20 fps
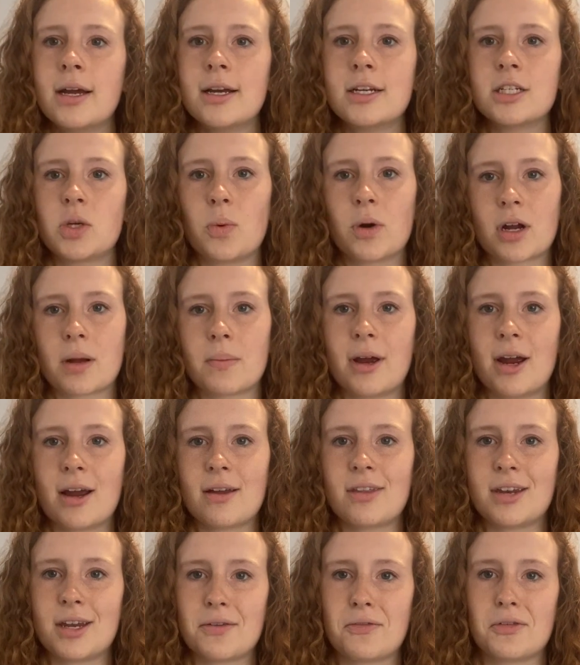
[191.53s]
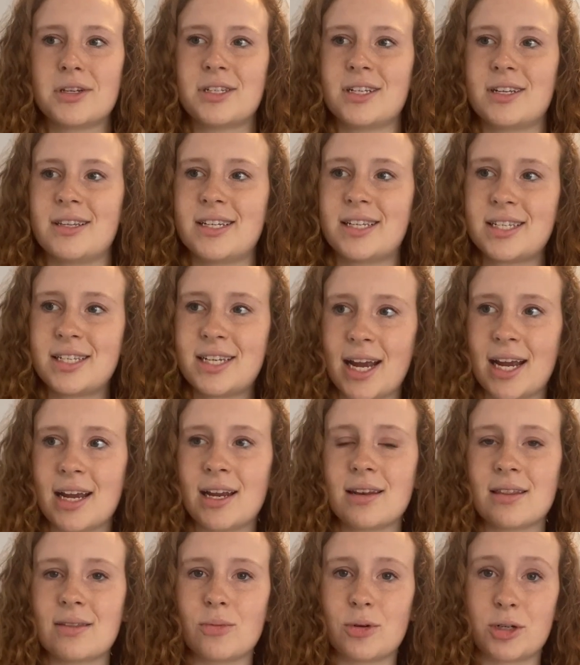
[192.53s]
So we're comparing the difference in the
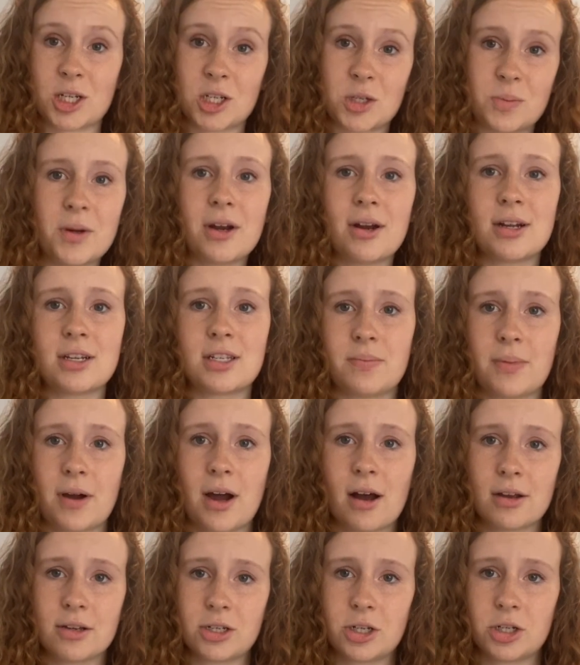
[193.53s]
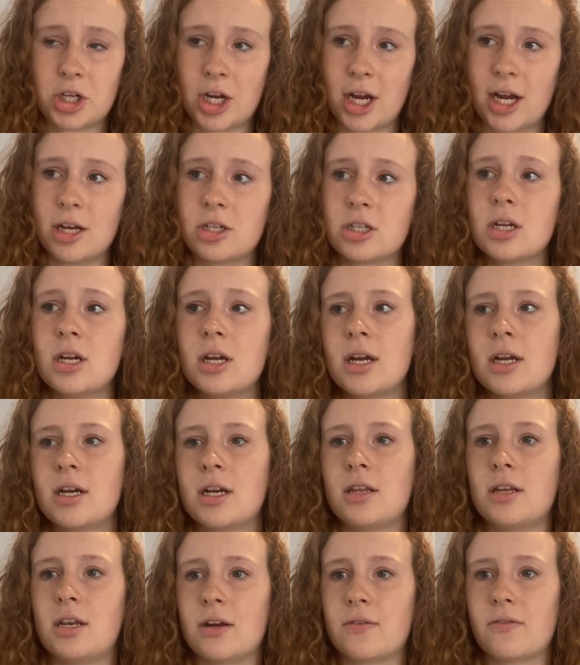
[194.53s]
state, which experienced the policy change,
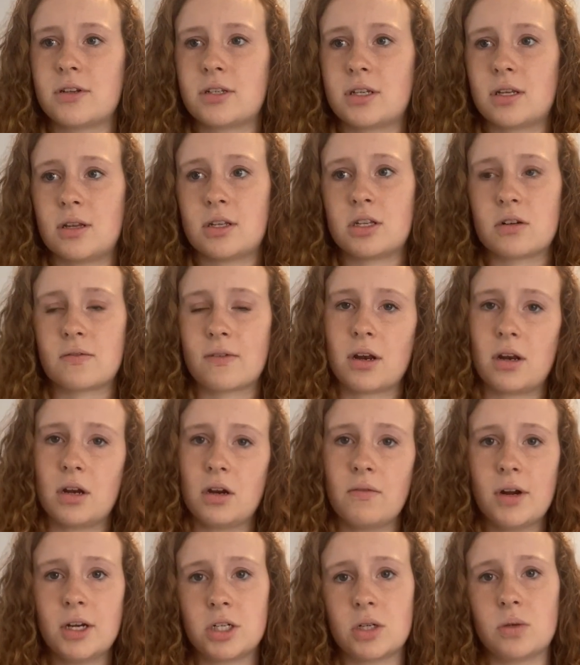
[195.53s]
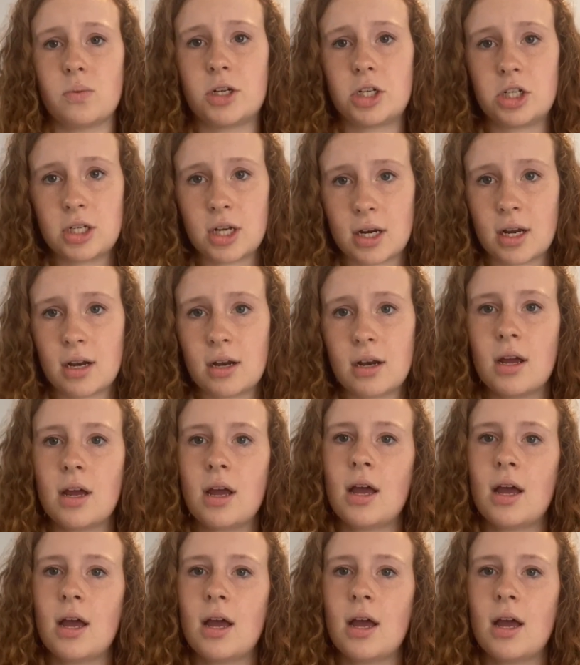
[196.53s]
to the difference in the surrounding region, which didn't.